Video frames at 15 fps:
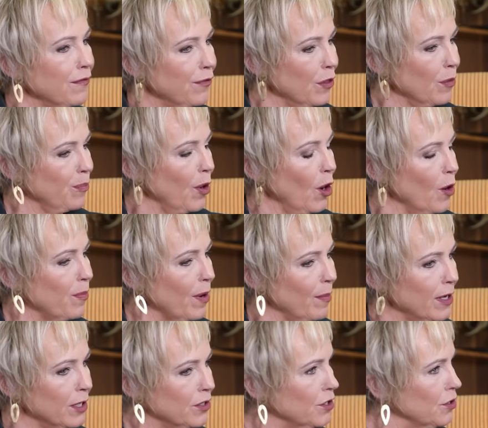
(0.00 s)
for the Pope, I
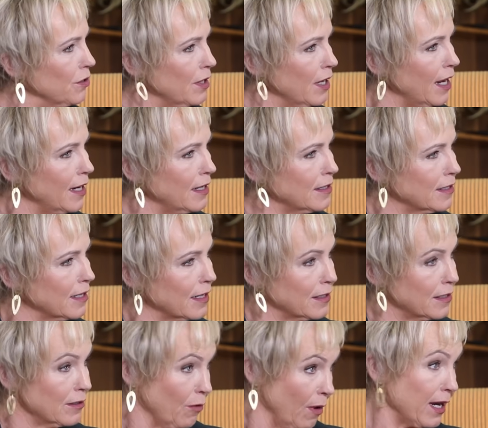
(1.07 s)
mean, 2 days,
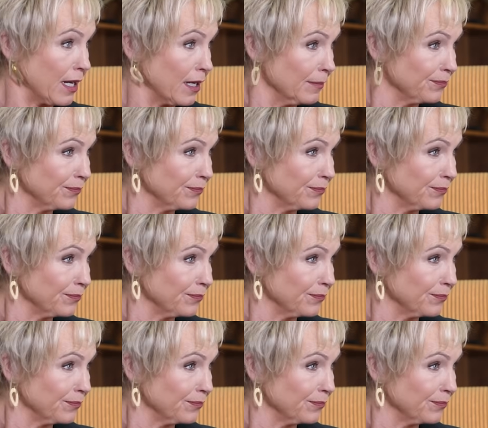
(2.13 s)
that's quick.